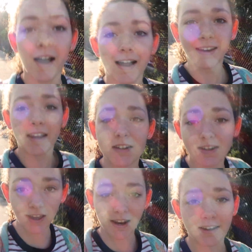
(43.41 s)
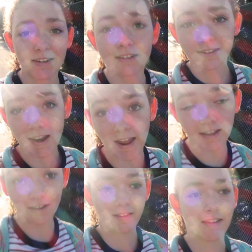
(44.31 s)
I need to get it
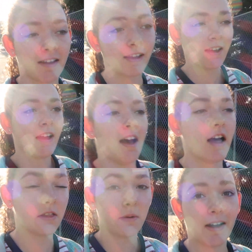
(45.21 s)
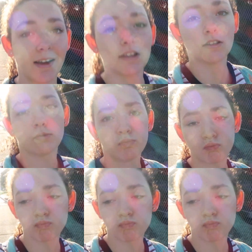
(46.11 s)
today. Otherwise,